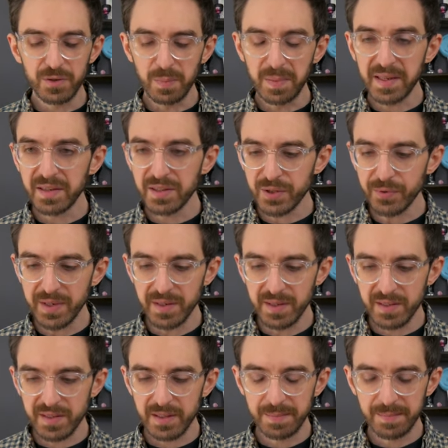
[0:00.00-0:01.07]
Plenty of
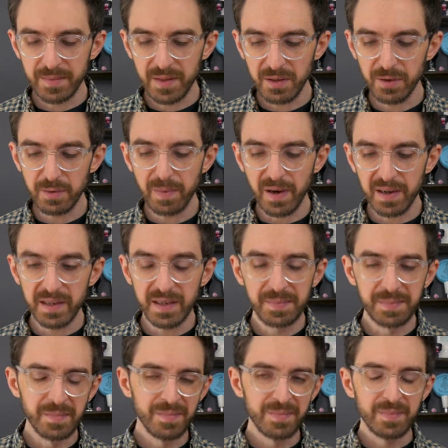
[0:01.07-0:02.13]
sweetness, good body,
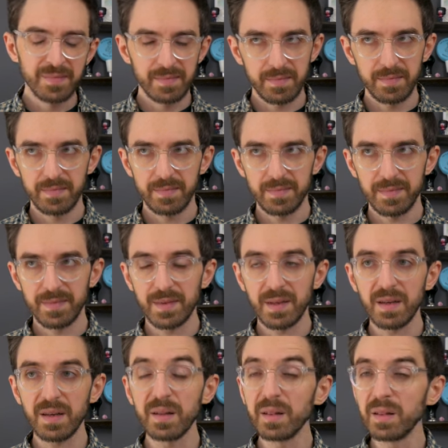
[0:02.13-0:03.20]

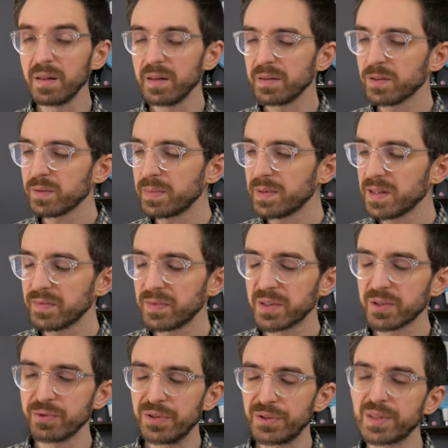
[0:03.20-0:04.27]
a little bit of
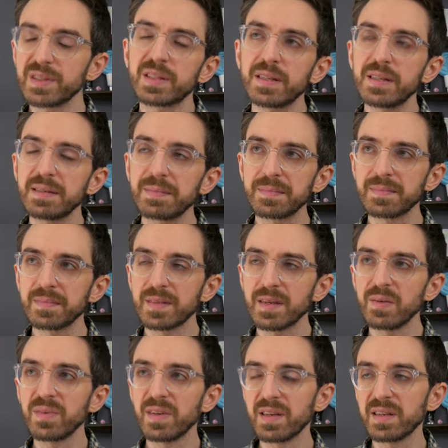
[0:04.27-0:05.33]
astringency
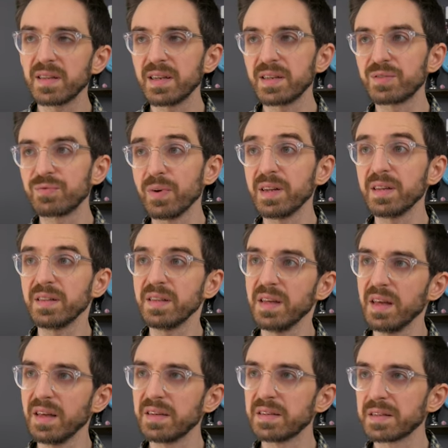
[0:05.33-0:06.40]
coming in like right at the
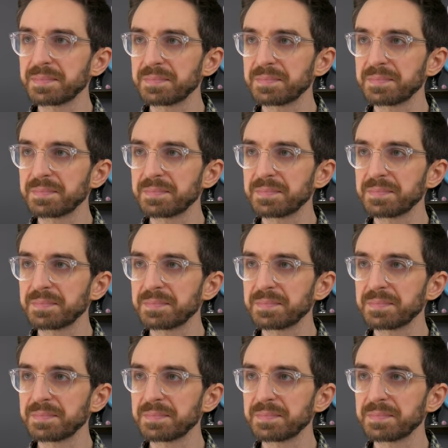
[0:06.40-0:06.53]
end.